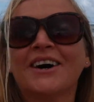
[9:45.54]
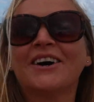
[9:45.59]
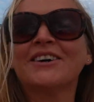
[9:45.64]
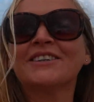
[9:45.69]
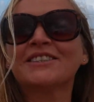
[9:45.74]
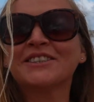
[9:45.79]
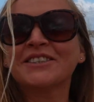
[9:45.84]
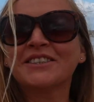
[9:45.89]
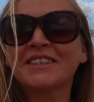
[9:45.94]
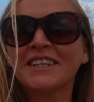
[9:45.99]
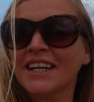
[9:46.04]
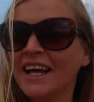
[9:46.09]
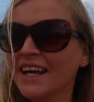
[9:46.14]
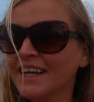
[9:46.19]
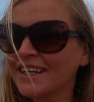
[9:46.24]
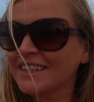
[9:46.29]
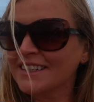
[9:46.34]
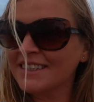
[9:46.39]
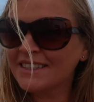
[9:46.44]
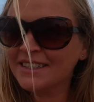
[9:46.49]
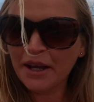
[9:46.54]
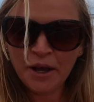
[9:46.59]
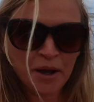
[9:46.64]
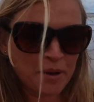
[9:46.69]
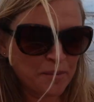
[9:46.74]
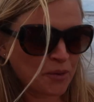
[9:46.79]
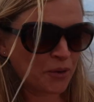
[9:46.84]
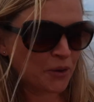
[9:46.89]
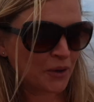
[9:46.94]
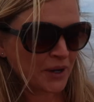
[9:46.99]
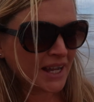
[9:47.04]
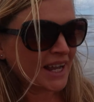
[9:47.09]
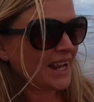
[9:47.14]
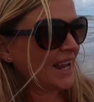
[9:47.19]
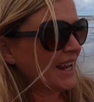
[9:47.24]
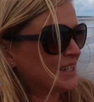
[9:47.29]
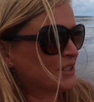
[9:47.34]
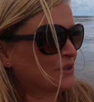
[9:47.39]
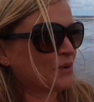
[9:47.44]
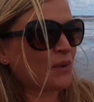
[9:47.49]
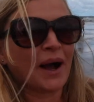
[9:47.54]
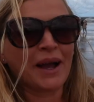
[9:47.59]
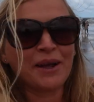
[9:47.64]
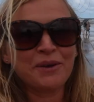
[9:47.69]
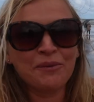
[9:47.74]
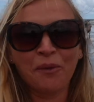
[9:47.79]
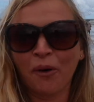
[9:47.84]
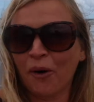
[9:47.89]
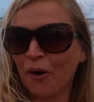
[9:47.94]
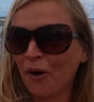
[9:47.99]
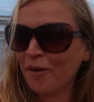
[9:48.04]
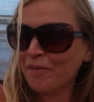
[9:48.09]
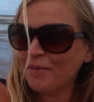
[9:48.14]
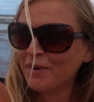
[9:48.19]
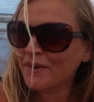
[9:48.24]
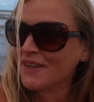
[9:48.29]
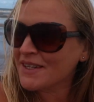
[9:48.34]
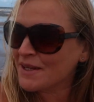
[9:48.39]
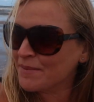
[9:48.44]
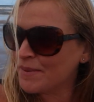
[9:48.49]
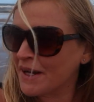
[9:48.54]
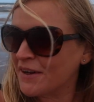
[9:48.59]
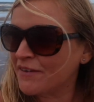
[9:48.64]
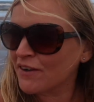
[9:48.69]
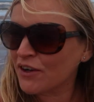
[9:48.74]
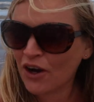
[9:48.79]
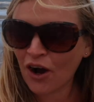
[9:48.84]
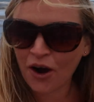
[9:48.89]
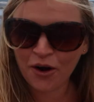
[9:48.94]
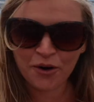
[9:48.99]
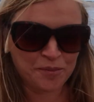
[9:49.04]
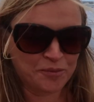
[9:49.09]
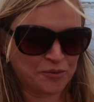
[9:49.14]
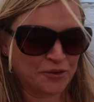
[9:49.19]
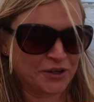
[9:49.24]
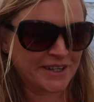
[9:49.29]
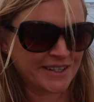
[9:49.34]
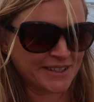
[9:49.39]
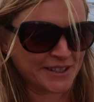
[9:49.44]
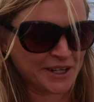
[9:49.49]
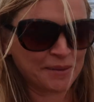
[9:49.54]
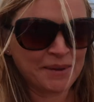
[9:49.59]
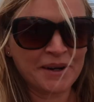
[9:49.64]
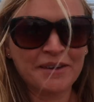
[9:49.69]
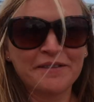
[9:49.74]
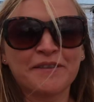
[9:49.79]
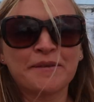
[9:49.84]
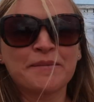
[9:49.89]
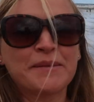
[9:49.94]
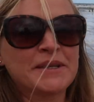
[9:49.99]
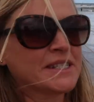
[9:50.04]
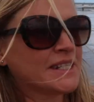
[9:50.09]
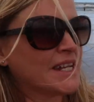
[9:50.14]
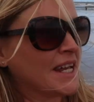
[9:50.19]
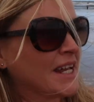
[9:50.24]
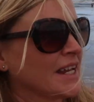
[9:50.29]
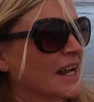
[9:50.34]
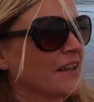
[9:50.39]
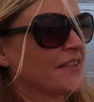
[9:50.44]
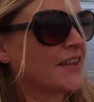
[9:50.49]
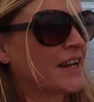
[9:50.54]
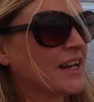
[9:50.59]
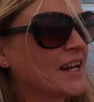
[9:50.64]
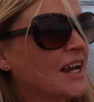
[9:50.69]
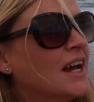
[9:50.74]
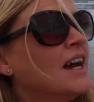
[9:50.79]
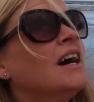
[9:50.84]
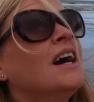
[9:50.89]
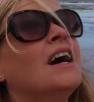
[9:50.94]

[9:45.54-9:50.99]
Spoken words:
hot sunny days, but it's quite warm, but there's a bit of a cold breeze coming in from the sea, and then